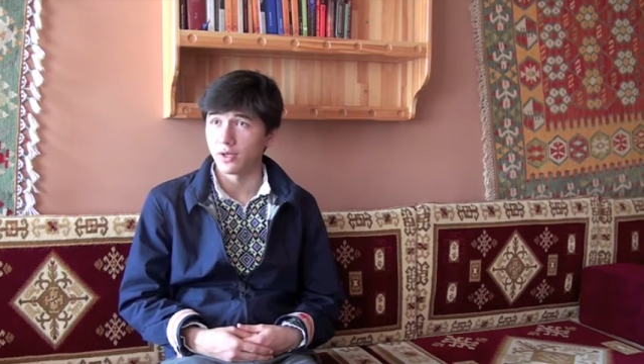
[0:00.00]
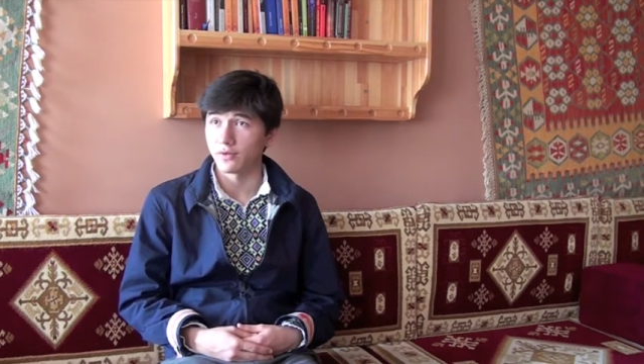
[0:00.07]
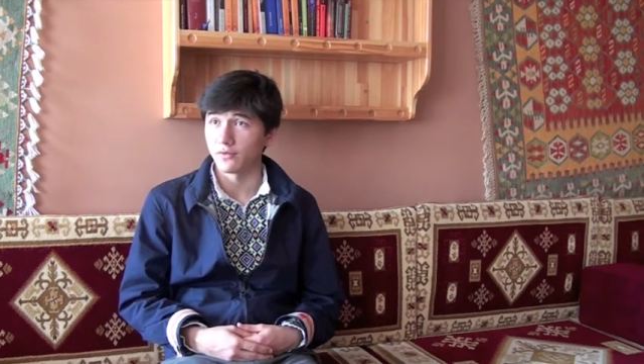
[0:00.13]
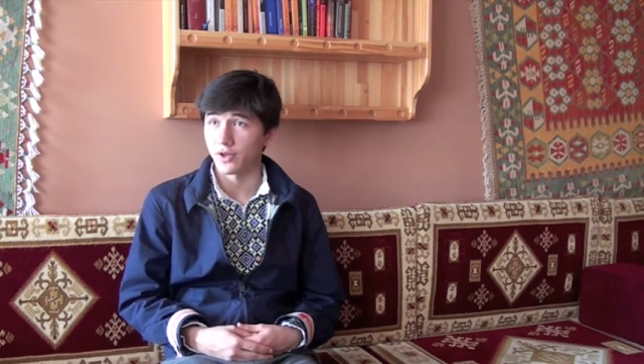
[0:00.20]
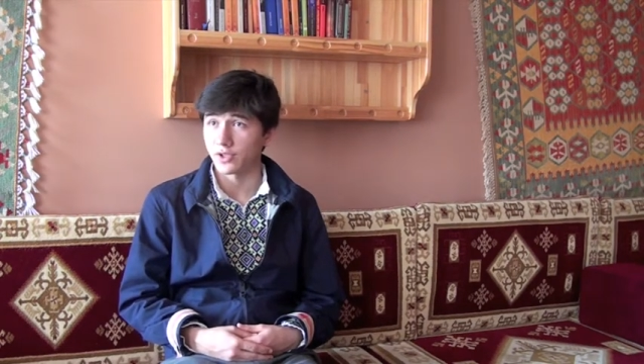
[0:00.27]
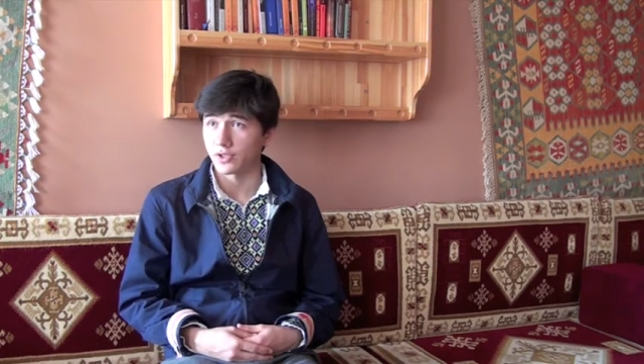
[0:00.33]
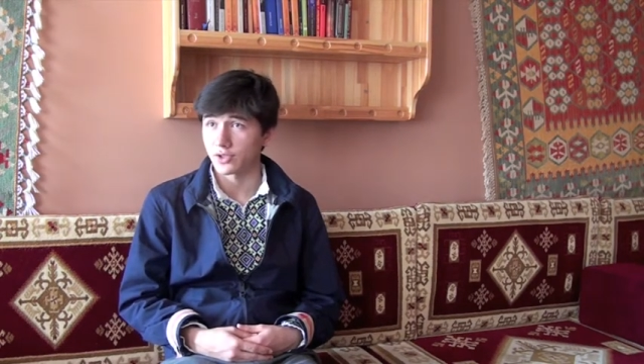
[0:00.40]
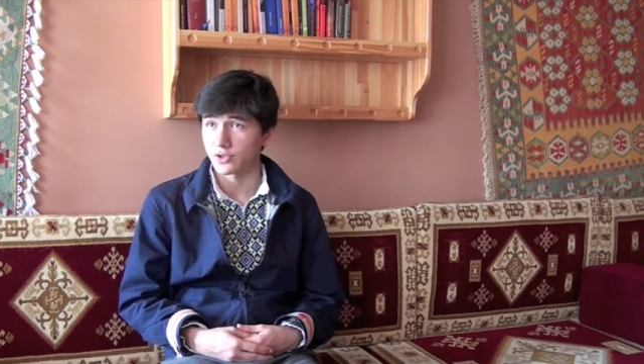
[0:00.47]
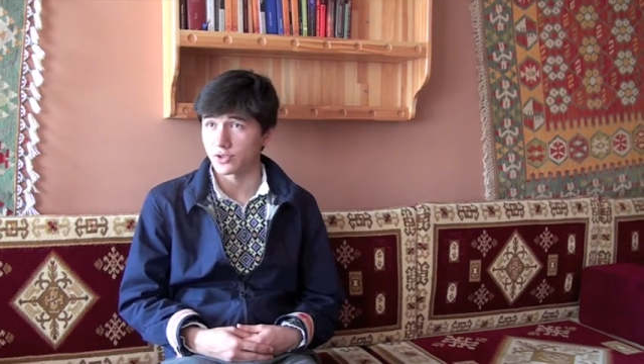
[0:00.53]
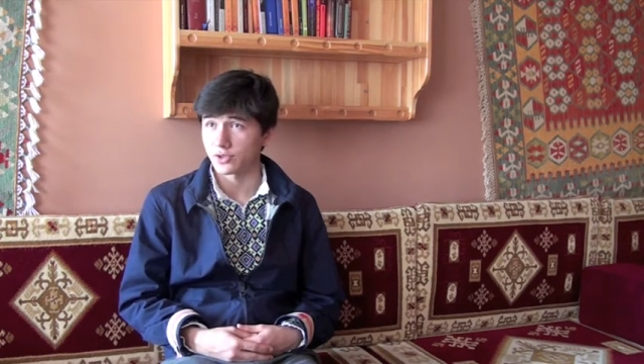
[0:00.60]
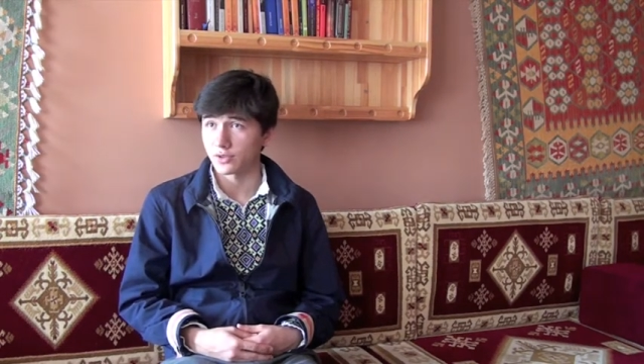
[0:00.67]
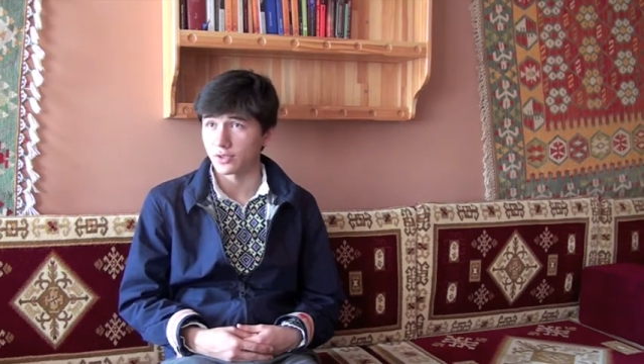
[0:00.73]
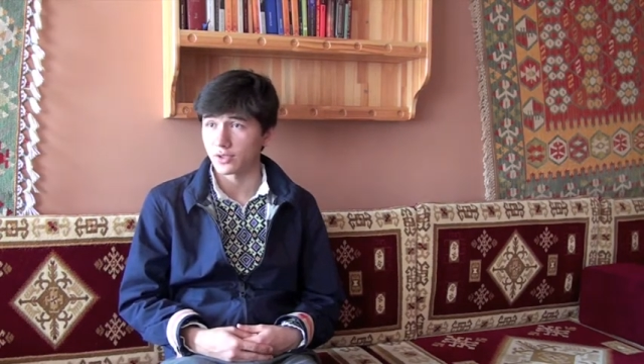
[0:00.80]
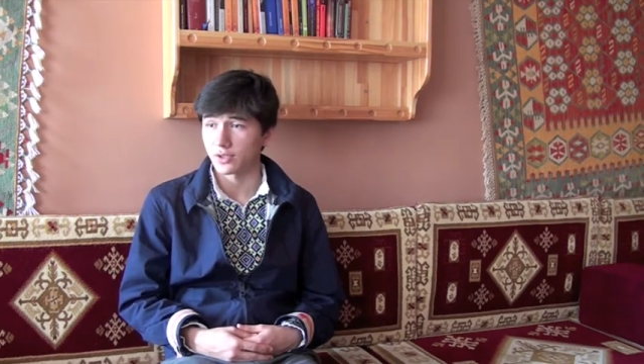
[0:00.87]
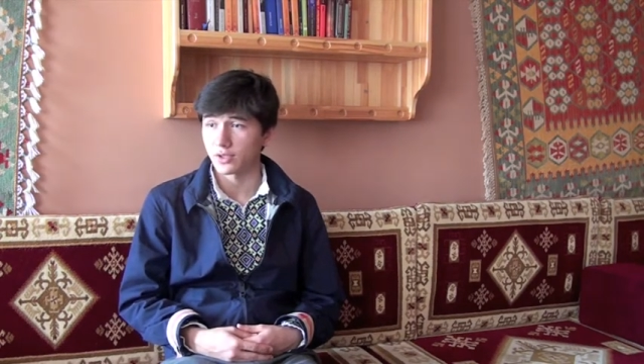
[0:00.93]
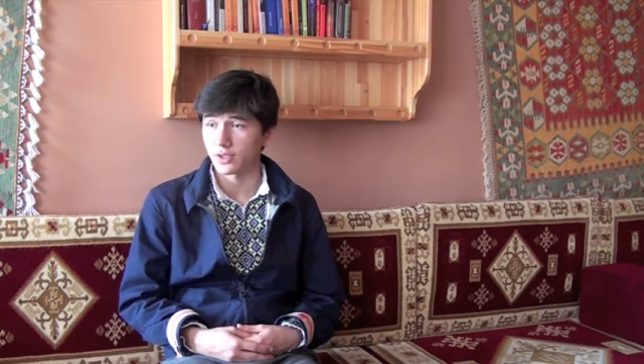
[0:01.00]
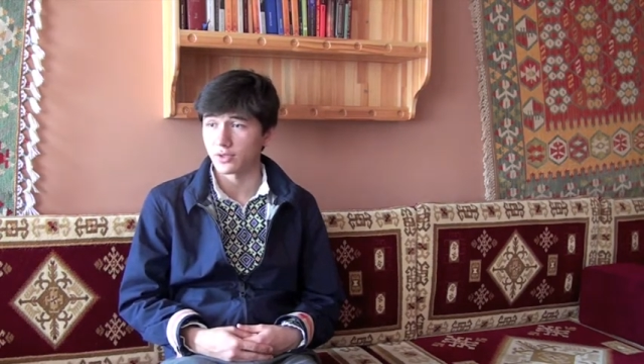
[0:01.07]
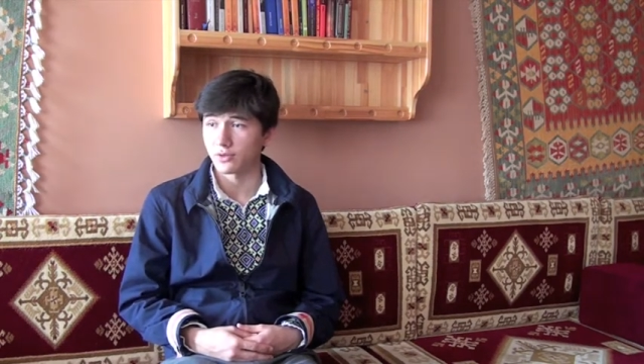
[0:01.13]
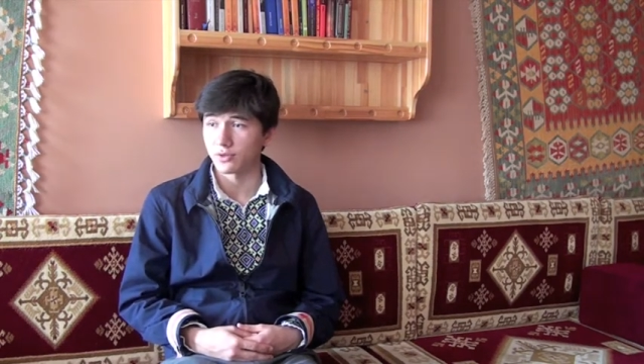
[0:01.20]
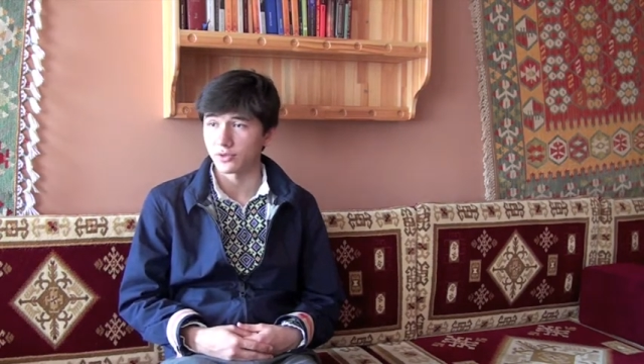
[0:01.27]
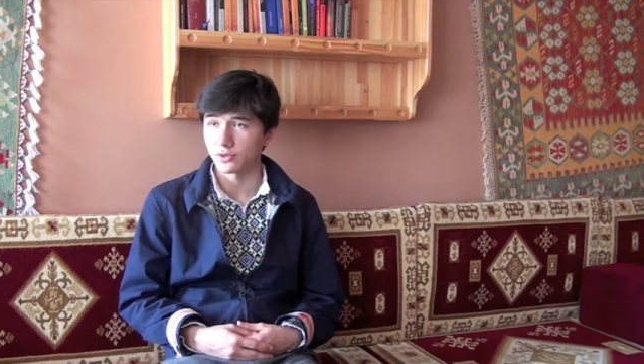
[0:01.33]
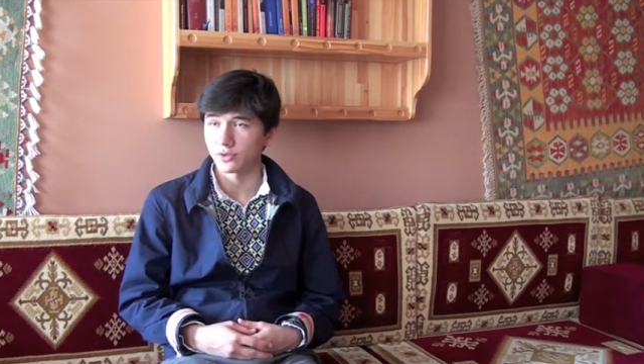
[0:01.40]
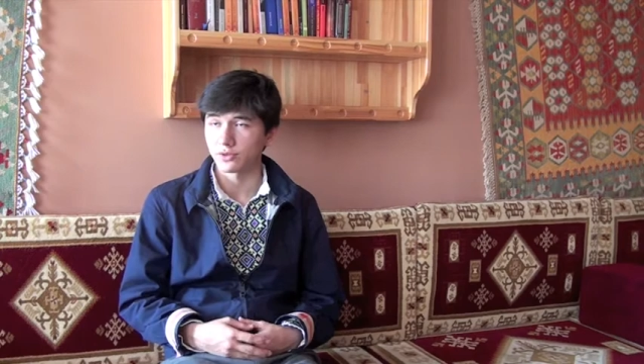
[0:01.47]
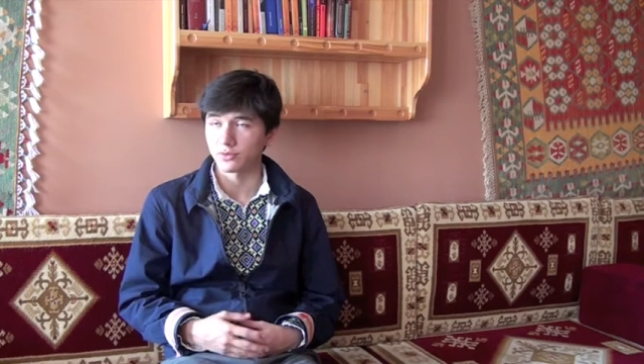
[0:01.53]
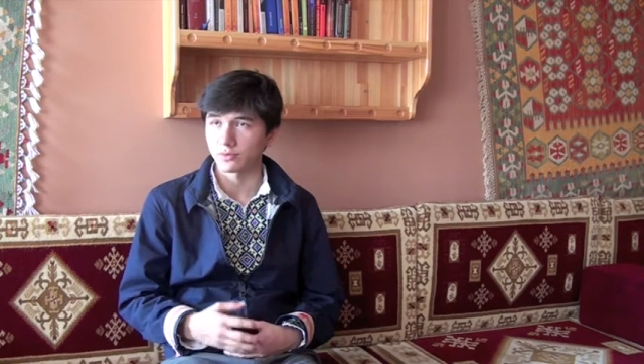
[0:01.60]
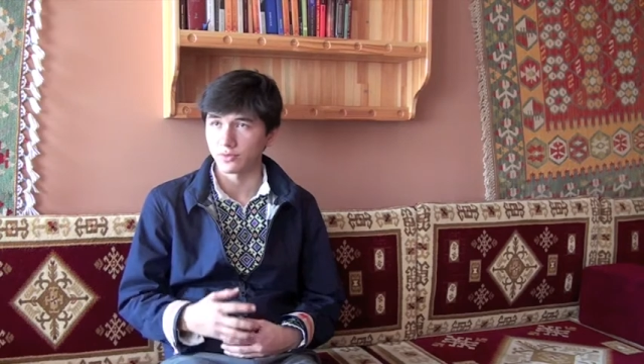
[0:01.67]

financially and also,